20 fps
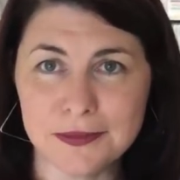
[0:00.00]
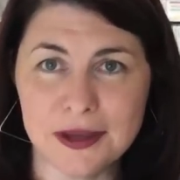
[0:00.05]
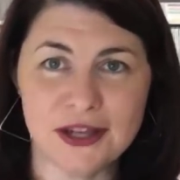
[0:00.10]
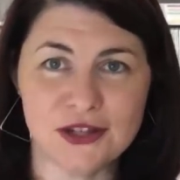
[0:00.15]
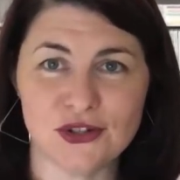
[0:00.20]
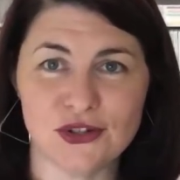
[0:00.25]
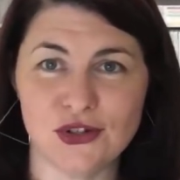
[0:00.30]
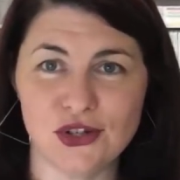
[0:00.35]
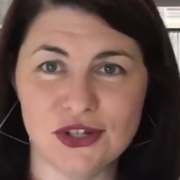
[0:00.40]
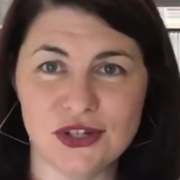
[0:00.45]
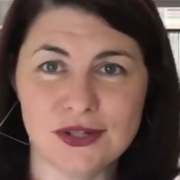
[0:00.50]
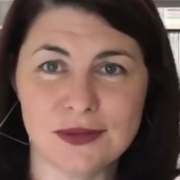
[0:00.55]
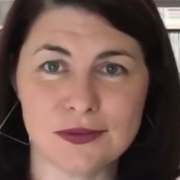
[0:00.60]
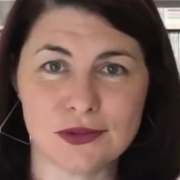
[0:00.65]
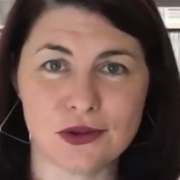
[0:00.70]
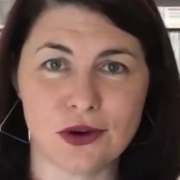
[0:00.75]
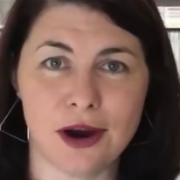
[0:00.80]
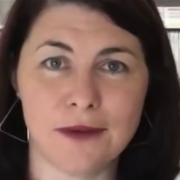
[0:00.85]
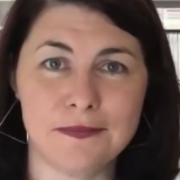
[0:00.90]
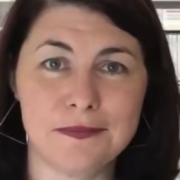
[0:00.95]
Make sure you
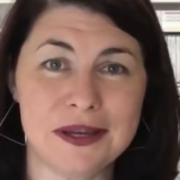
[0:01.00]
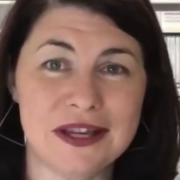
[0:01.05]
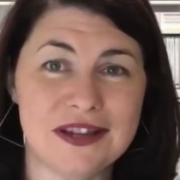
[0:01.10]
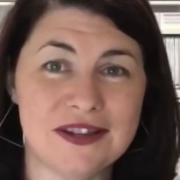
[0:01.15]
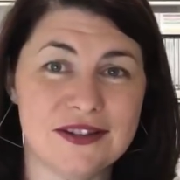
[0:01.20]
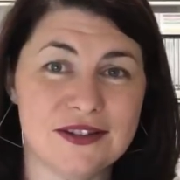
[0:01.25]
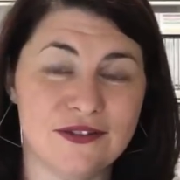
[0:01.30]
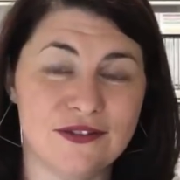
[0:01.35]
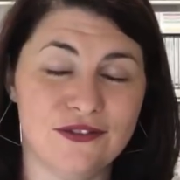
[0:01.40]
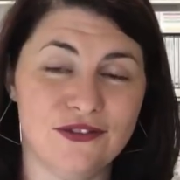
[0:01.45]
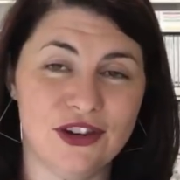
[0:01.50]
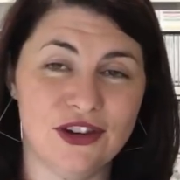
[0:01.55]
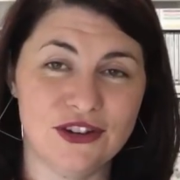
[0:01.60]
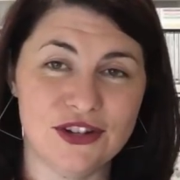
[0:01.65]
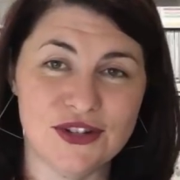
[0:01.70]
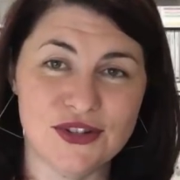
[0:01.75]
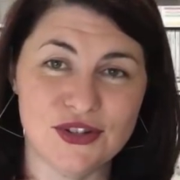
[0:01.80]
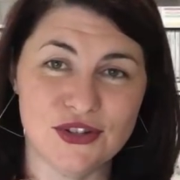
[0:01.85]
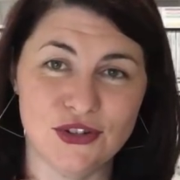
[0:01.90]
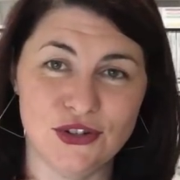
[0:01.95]
subscribe because
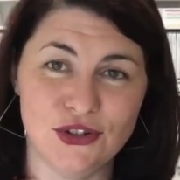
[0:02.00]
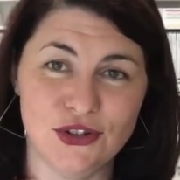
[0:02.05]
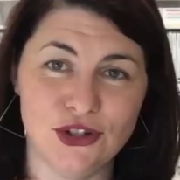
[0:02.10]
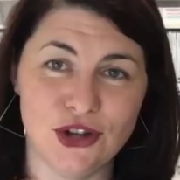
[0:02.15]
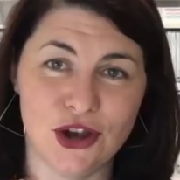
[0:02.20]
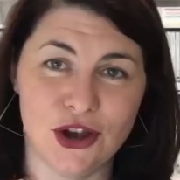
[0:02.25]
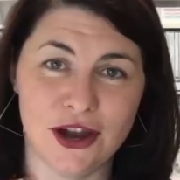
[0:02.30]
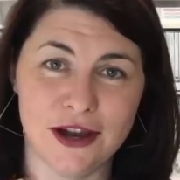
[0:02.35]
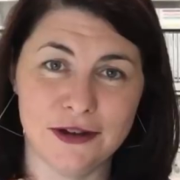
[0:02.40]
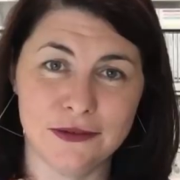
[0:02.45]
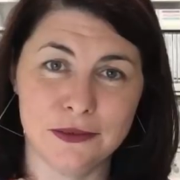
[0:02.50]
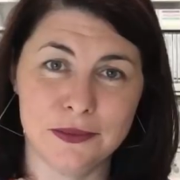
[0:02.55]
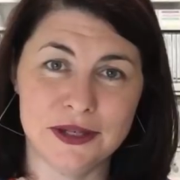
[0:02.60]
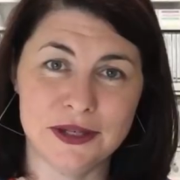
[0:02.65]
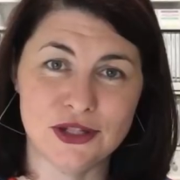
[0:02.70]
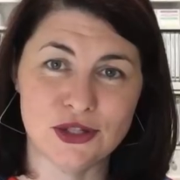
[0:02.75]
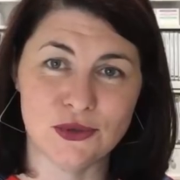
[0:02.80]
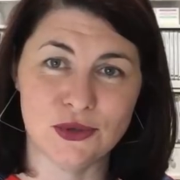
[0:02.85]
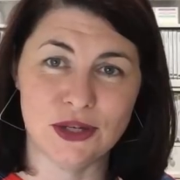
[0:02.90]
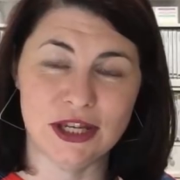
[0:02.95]
very soon I will
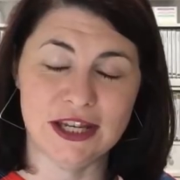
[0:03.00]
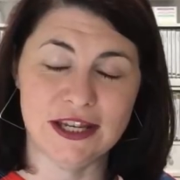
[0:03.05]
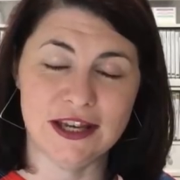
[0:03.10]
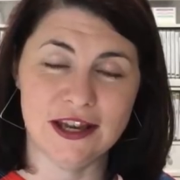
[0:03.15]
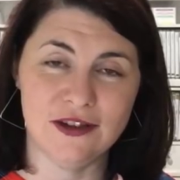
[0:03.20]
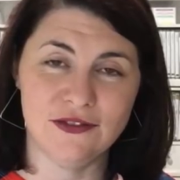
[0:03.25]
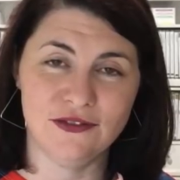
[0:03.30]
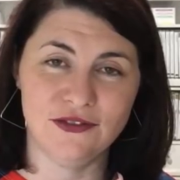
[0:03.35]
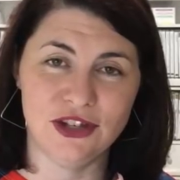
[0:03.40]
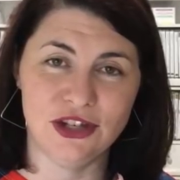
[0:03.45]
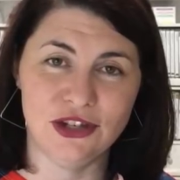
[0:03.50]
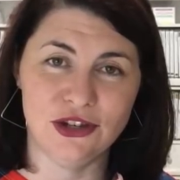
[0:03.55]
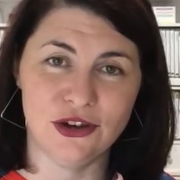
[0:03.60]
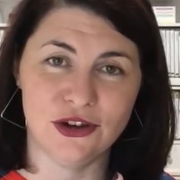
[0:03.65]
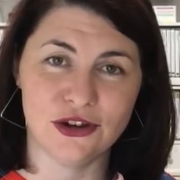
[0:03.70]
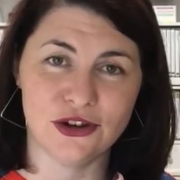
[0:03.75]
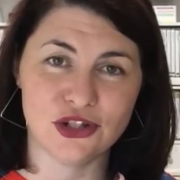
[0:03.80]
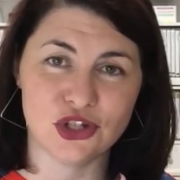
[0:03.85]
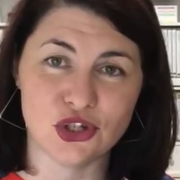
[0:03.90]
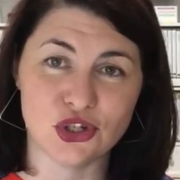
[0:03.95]
be doing a
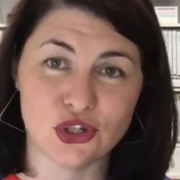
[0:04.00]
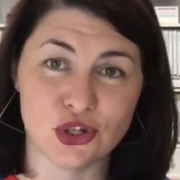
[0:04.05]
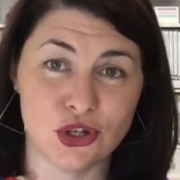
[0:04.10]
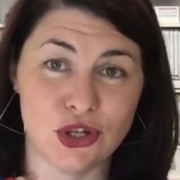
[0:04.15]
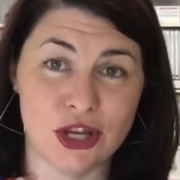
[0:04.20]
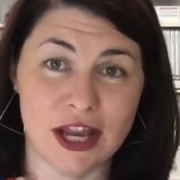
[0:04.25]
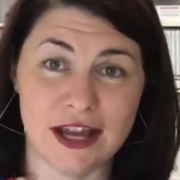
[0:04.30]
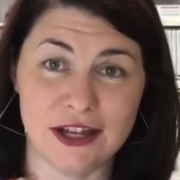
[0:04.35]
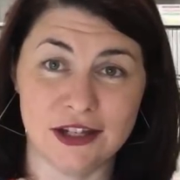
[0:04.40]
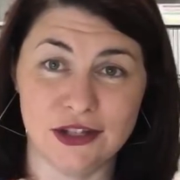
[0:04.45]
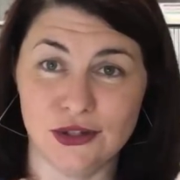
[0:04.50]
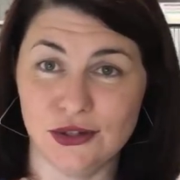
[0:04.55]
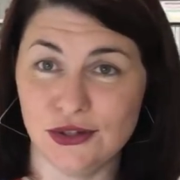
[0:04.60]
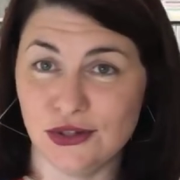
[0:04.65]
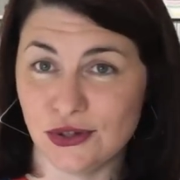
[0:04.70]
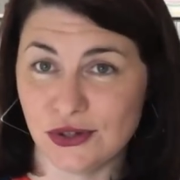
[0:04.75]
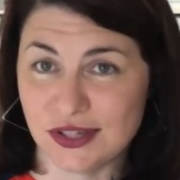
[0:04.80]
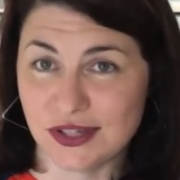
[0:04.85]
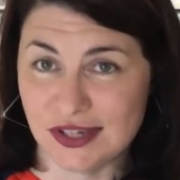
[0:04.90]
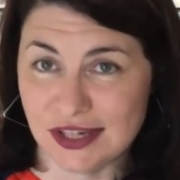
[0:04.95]
video to show you how to
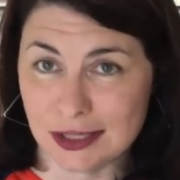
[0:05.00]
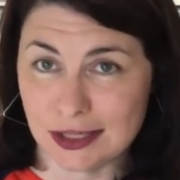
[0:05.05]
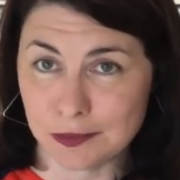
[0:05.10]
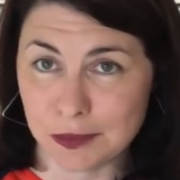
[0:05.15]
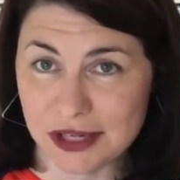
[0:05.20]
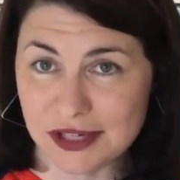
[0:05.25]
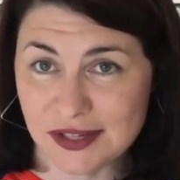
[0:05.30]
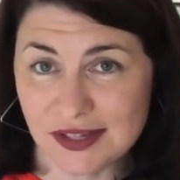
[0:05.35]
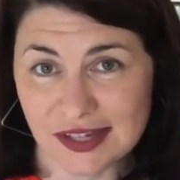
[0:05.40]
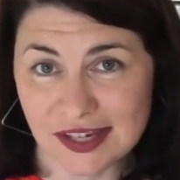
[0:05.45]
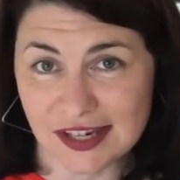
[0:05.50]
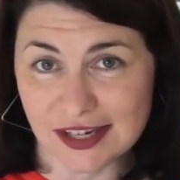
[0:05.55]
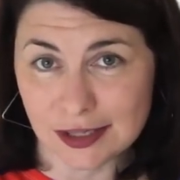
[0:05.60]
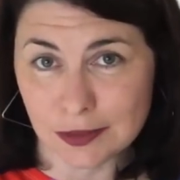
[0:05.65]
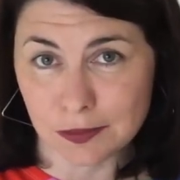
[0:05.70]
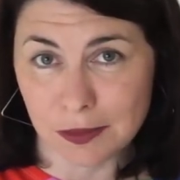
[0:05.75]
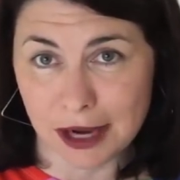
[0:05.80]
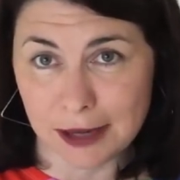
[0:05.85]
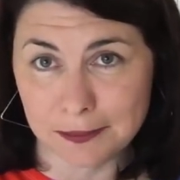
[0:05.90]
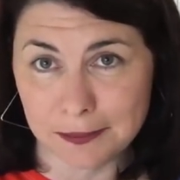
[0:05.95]
use your 6 by
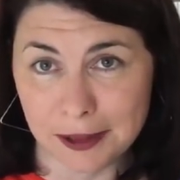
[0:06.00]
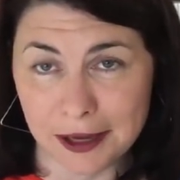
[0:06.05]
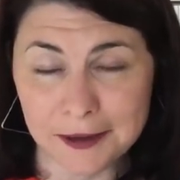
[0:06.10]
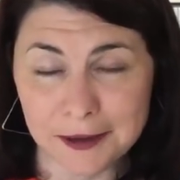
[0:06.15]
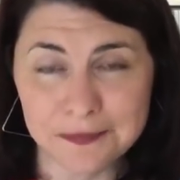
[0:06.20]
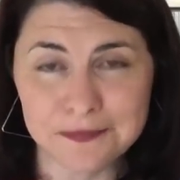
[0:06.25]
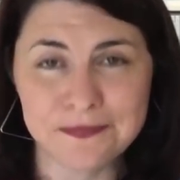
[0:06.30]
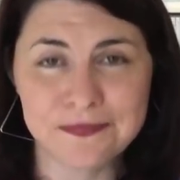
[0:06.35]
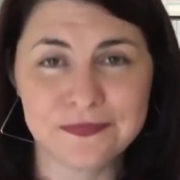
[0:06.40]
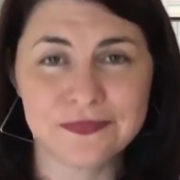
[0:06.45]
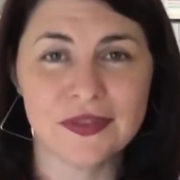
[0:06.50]
6 paper